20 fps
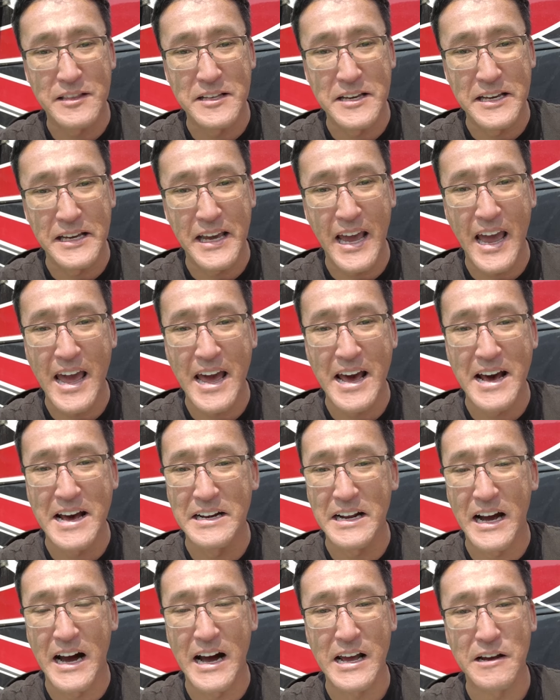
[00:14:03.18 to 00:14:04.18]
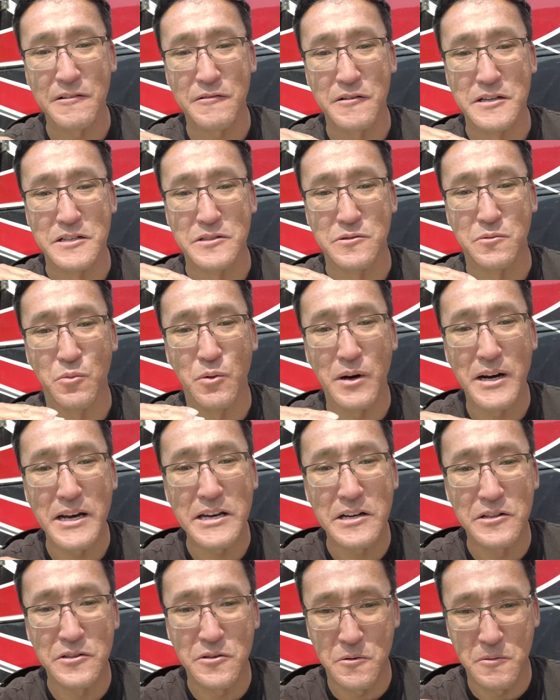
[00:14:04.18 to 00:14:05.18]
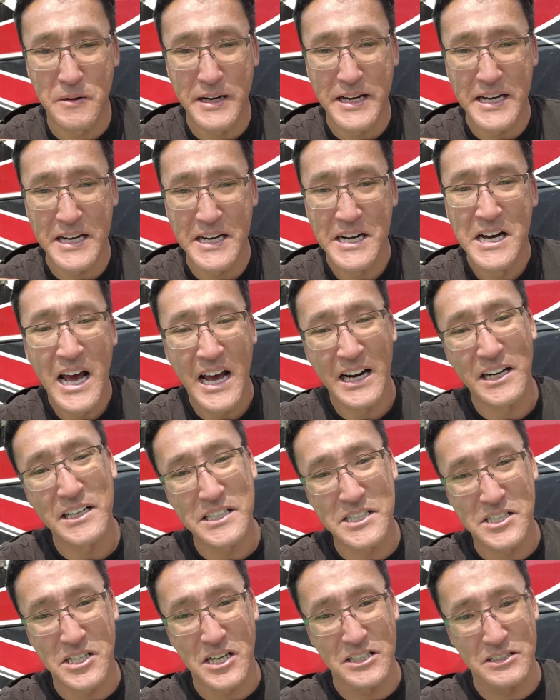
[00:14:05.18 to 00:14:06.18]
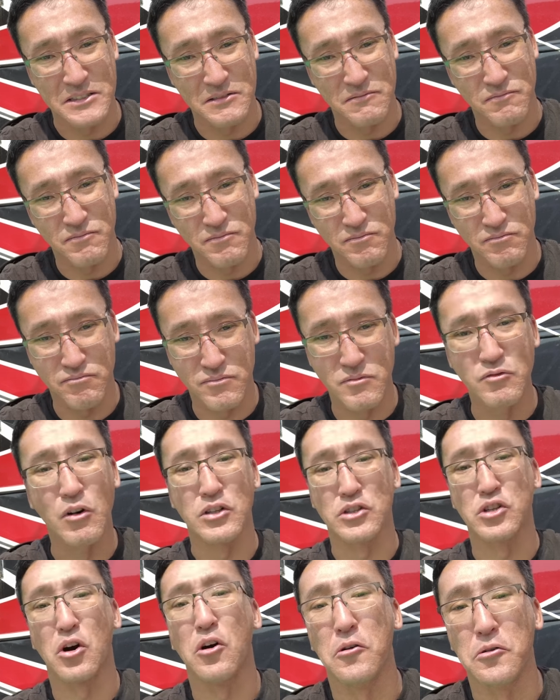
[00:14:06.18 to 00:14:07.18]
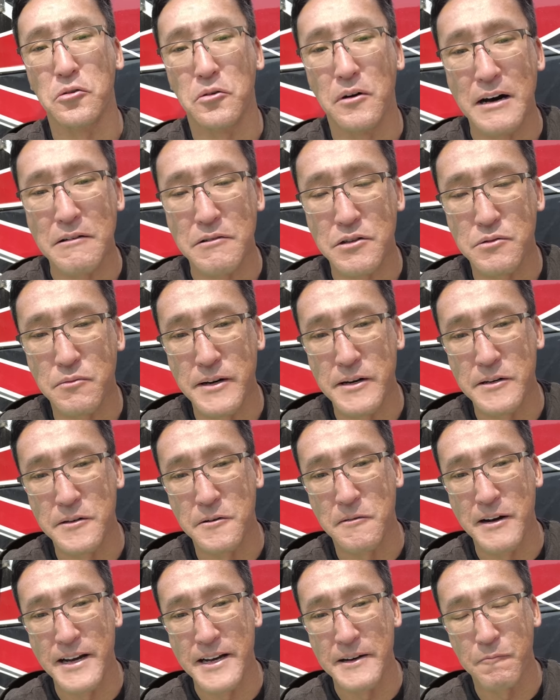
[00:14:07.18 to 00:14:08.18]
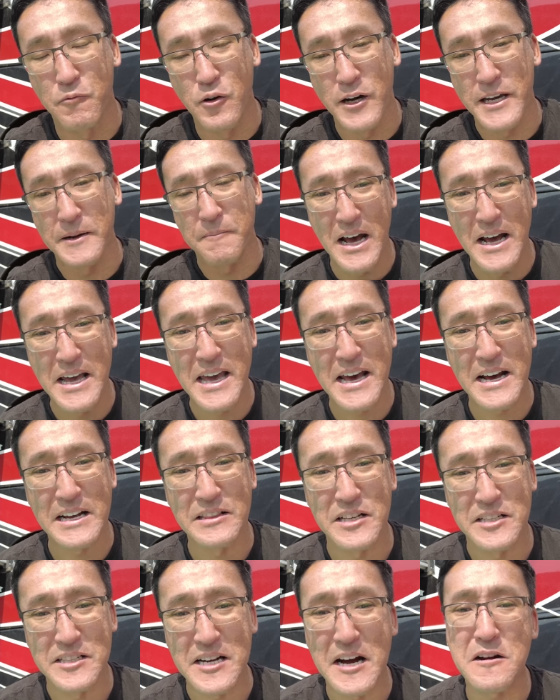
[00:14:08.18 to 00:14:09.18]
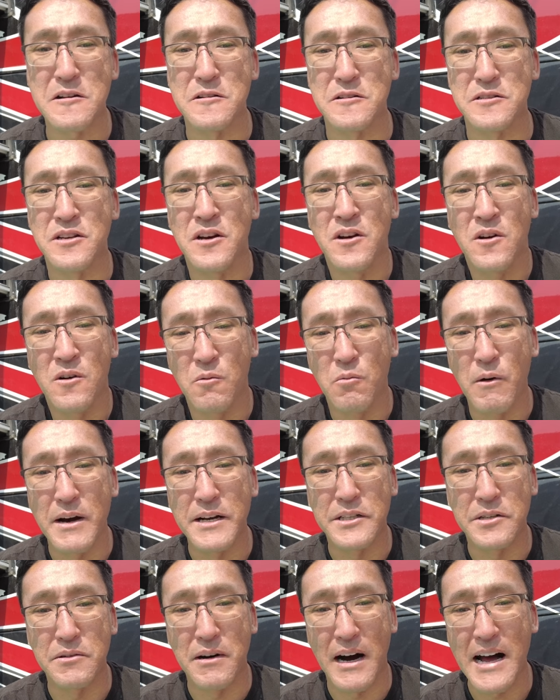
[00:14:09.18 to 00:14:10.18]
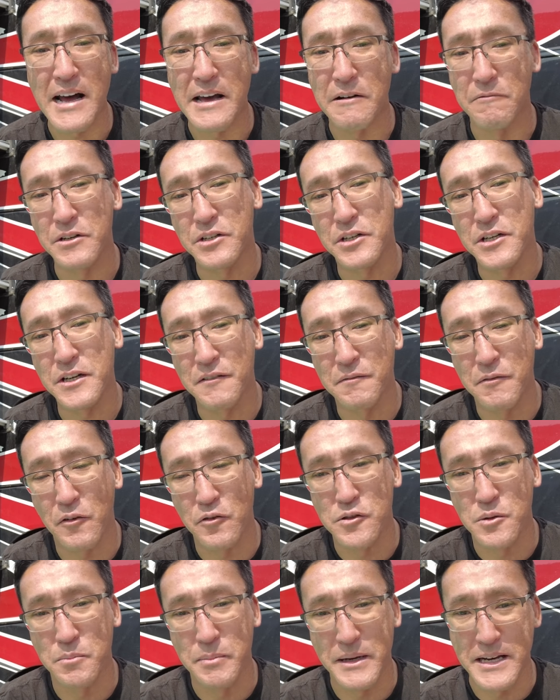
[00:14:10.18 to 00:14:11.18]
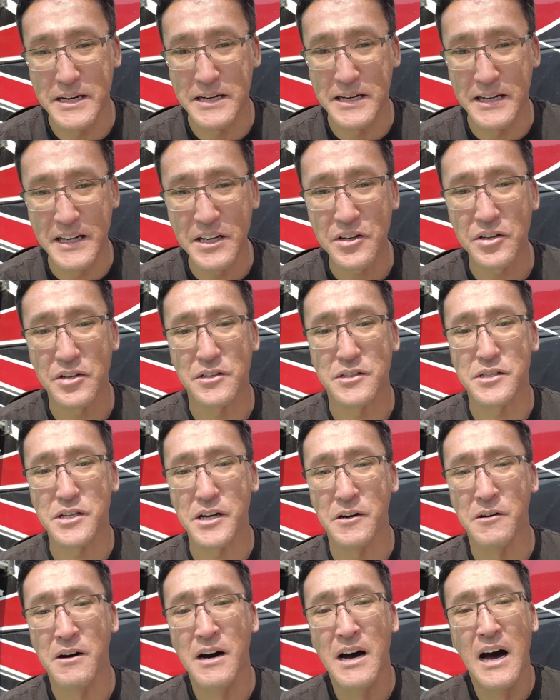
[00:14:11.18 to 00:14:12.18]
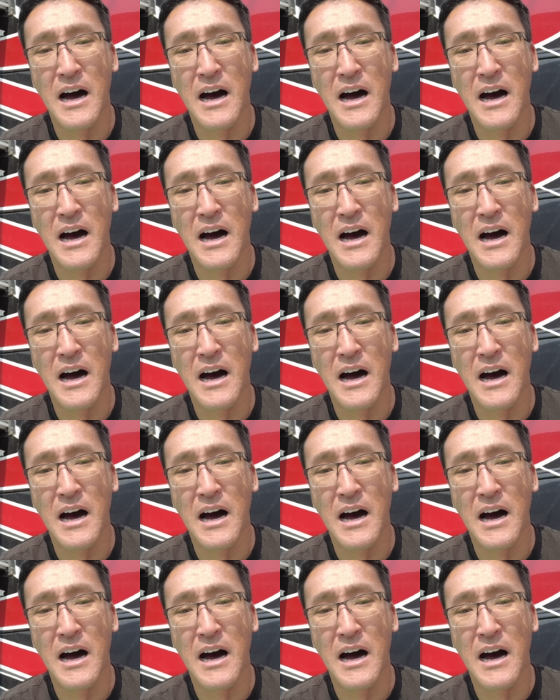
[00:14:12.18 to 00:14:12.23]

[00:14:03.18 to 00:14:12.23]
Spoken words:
thing, and I was way underweight, at least on, total, I was way underweight. I had the tires way too high, which could have also been an issue. So